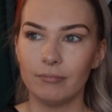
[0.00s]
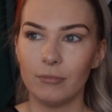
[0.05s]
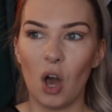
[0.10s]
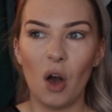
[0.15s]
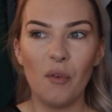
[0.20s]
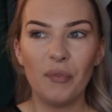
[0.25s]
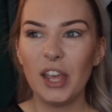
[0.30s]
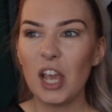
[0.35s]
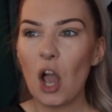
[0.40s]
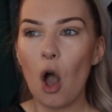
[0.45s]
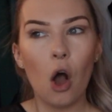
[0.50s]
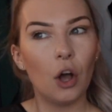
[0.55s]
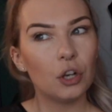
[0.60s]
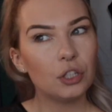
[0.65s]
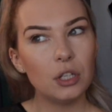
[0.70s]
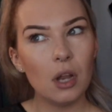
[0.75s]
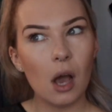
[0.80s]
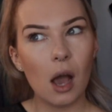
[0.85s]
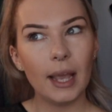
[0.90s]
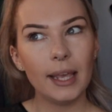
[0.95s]
On the
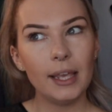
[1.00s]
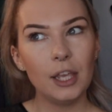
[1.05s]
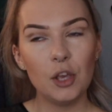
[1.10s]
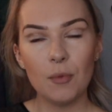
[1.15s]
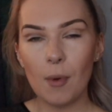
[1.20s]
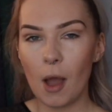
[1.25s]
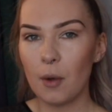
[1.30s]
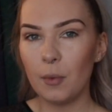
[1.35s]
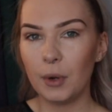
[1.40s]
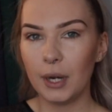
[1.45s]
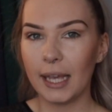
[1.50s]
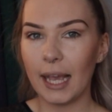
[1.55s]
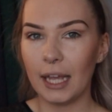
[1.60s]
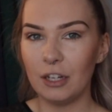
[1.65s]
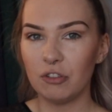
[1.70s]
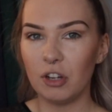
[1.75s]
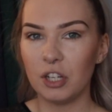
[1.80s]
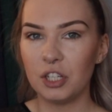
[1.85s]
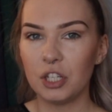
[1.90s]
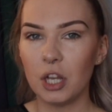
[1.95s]
odd night you might want to get
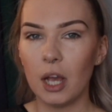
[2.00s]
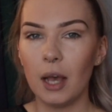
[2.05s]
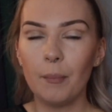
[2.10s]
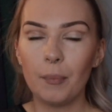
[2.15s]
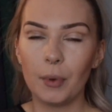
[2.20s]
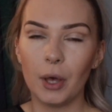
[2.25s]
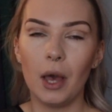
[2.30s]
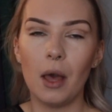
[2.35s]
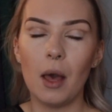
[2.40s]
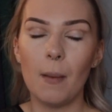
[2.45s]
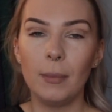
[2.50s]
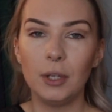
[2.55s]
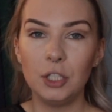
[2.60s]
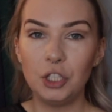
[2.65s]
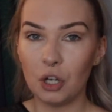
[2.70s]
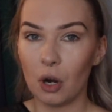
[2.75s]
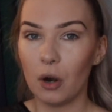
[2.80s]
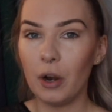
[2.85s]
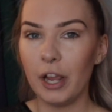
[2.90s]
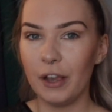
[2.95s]
dressed up, but
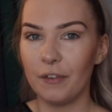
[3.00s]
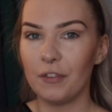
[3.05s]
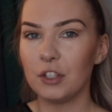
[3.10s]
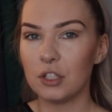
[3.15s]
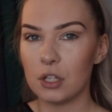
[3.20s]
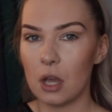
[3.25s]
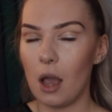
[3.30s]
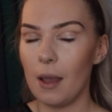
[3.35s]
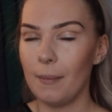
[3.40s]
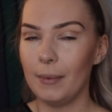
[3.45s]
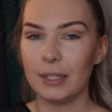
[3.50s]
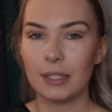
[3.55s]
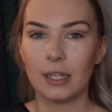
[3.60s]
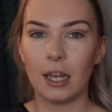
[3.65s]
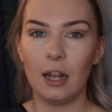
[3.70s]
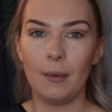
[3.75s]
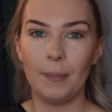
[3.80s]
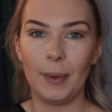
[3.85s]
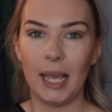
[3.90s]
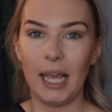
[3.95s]
majority of the time it's
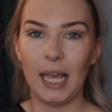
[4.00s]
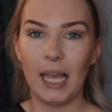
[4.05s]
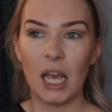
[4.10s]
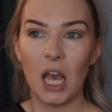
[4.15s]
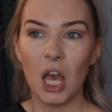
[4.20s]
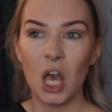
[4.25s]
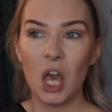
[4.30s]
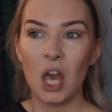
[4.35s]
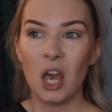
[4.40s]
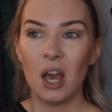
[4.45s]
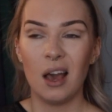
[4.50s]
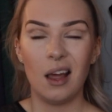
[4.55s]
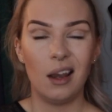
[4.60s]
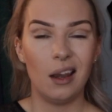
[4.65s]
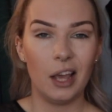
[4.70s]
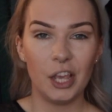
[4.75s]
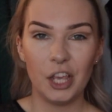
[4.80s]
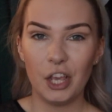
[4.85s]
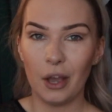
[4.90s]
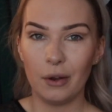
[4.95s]
going to be
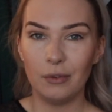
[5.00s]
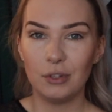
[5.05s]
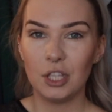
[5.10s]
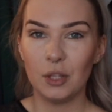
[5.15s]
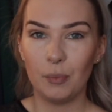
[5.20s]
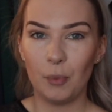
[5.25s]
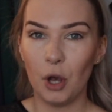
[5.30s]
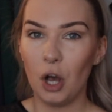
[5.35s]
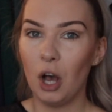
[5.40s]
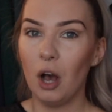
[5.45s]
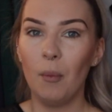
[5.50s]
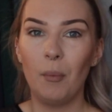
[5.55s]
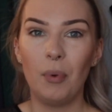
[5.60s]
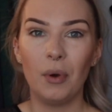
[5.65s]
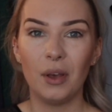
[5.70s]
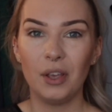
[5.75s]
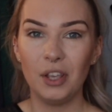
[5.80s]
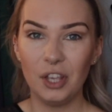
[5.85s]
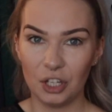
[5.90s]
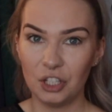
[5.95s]
like you're going to the pub,
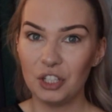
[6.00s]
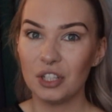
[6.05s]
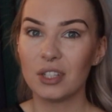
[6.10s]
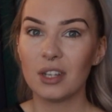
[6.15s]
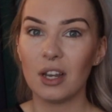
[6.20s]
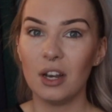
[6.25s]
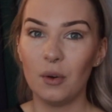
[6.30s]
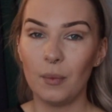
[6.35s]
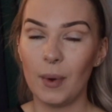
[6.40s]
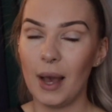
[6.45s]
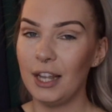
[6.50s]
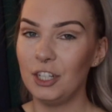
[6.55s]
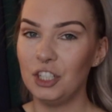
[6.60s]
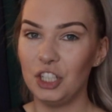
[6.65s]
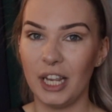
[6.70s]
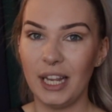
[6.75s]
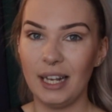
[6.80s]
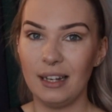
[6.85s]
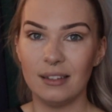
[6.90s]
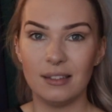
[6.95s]
you're just going to wear
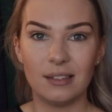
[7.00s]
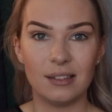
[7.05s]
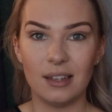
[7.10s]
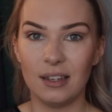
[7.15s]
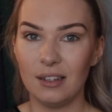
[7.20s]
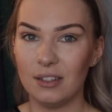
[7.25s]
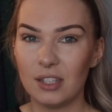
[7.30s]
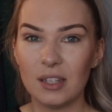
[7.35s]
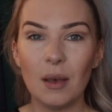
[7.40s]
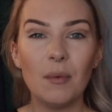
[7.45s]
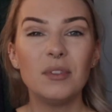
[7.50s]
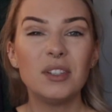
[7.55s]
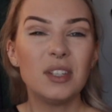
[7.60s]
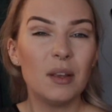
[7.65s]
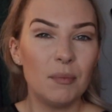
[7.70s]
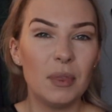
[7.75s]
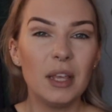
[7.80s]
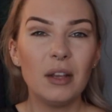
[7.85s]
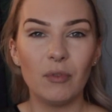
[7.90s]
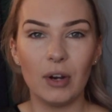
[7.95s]
jeans and
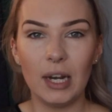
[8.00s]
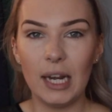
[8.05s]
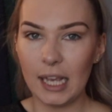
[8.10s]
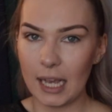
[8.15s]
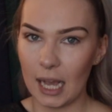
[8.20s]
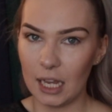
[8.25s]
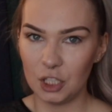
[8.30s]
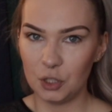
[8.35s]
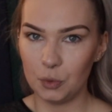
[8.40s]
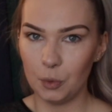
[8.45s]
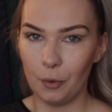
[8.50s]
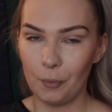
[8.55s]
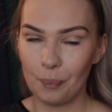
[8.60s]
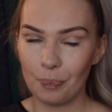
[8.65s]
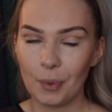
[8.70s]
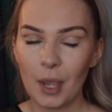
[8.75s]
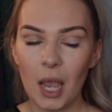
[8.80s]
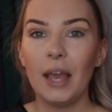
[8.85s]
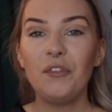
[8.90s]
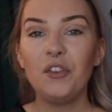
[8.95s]
something really casual.
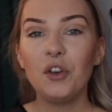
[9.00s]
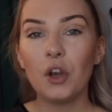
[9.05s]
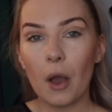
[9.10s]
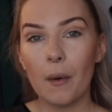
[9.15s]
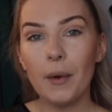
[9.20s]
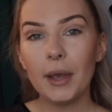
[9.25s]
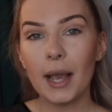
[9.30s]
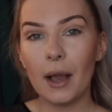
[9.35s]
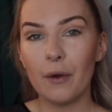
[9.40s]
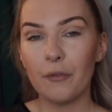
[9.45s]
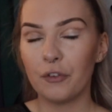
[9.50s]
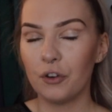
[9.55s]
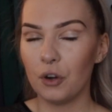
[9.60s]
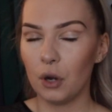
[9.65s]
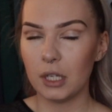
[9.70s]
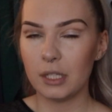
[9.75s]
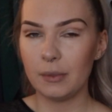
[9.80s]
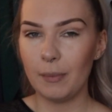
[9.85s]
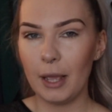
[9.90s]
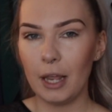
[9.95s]
If you're going out for a
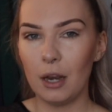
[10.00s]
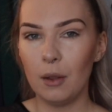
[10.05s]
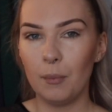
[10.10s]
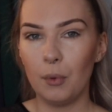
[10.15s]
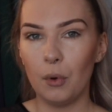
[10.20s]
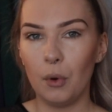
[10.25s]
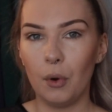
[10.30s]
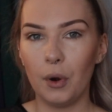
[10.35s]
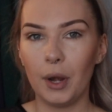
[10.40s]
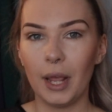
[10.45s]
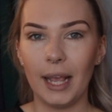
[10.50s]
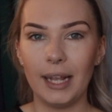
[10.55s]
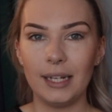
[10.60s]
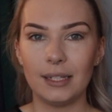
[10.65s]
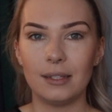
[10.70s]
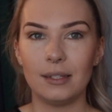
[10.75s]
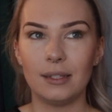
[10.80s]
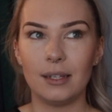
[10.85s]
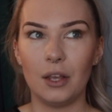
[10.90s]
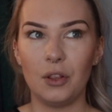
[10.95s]
nice meal on board,
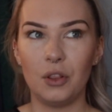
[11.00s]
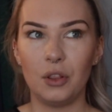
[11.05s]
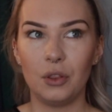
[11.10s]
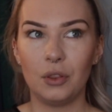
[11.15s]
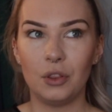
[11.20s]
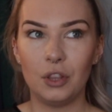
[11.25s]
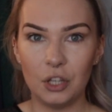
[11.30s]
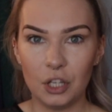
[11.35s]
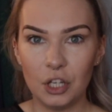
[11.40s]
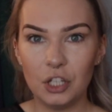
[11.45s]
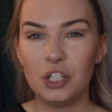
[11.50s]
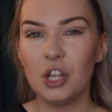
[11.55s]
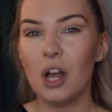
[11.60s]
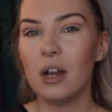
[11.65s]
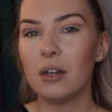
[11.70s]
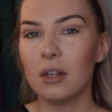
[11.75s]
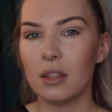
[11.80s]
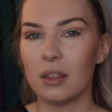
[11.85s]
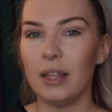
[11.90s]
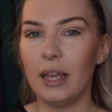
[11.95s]
it's the
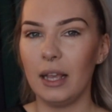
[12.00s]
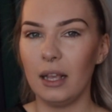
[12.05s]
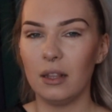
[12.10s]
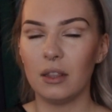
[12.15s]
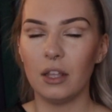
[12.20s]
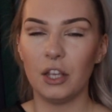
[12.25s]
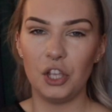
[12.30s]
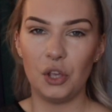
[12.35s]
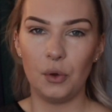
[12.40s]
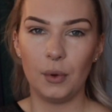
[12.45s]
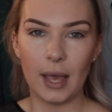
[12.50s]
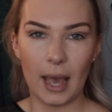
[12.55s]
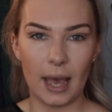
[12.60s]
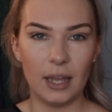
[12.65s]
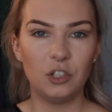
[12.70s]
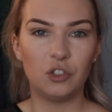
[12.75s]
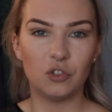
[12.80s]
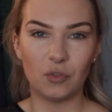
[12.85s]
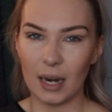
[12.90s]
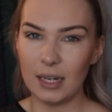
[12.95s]
done thing that you
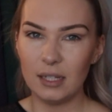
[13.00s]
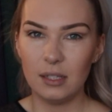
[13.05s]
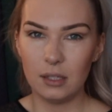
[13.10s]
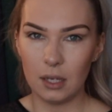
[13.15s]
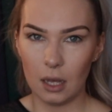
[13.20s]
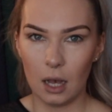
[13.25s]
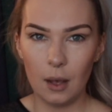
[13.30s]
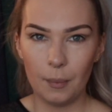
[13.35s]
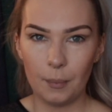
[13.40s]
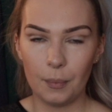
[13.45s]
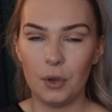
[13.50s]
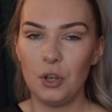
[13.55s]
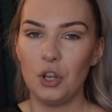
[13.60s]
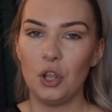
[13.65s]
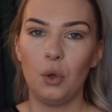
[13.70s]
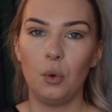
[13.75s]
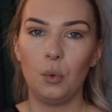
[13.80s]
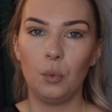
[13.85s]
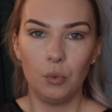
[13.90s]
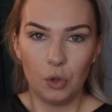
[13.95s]
get dressed up and
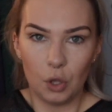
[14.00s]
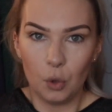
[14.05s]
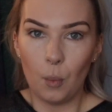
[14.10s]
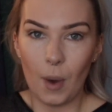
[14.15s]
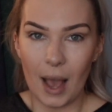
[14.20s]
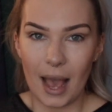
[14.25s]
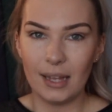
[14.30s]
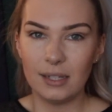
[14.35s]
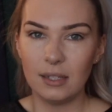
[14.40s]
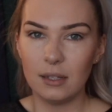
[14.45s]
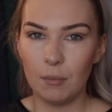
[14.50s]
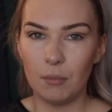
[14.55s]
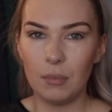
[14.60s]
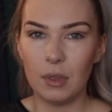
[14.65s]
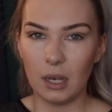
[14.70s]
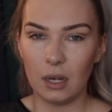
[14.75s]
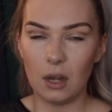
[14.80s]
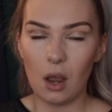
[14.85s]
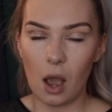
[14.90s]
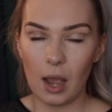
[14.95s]
you wear
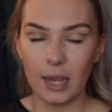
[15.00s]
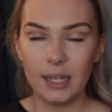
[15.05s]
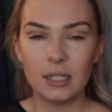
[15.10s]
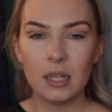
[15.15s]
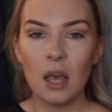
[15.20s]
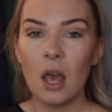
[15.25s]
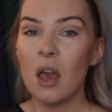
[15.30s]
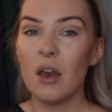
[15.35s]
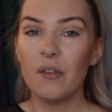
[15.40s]
something nice.